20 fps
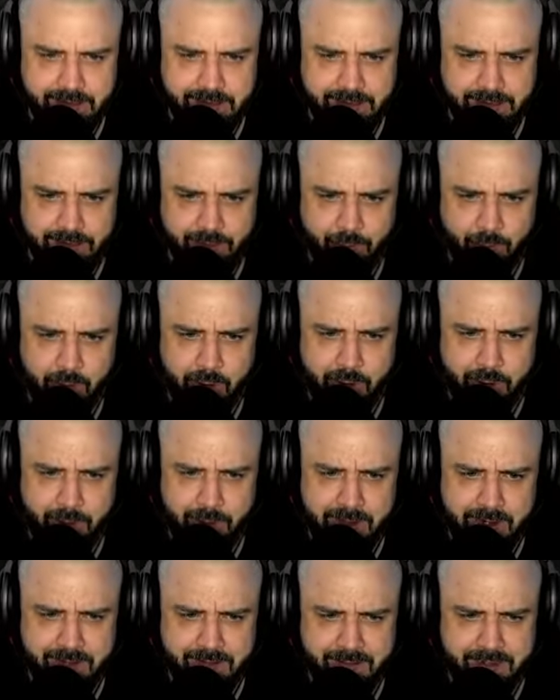Let's walk
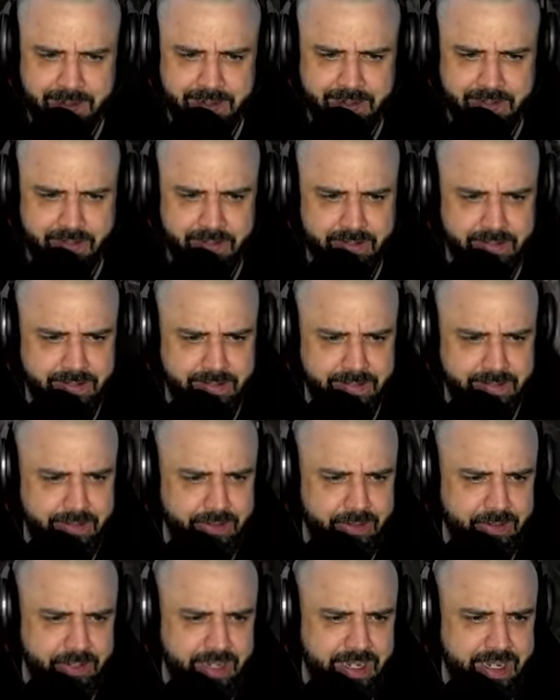around and
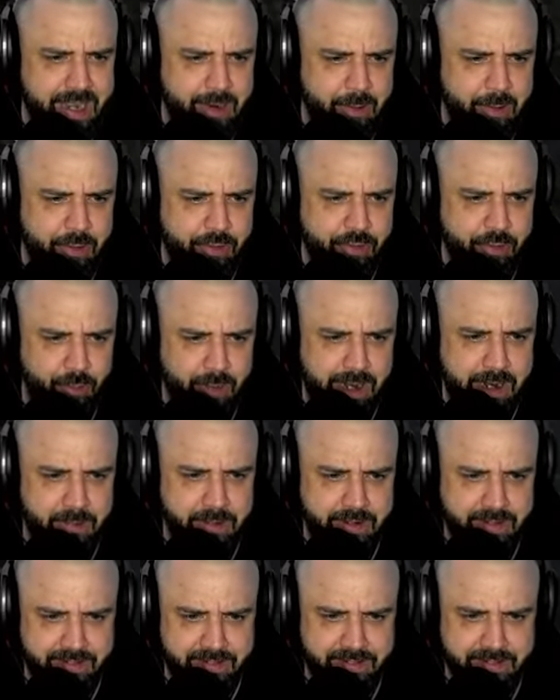check out our
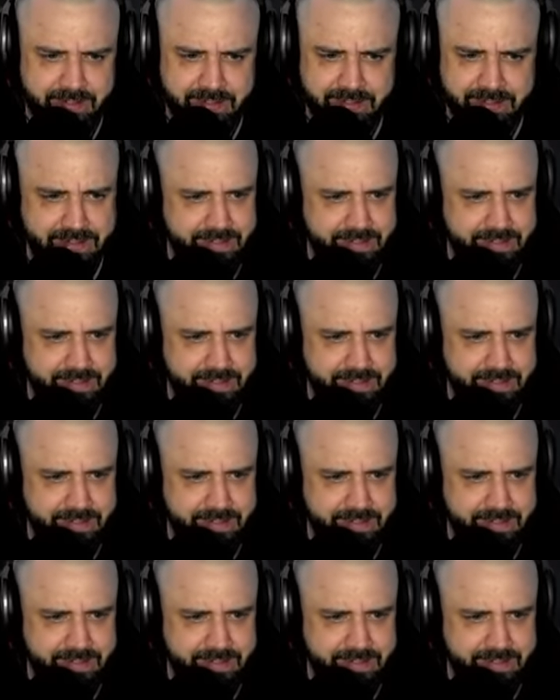surroundings.